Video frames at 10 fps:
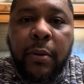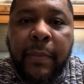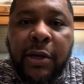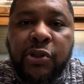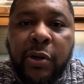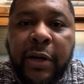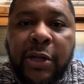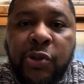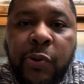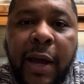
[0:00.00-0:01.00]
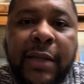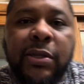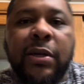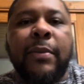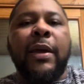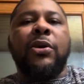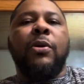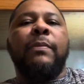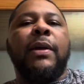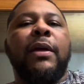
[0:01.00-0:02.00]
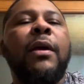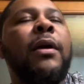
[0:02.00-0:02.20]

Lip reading: Make sure that you guys are going to make your bid.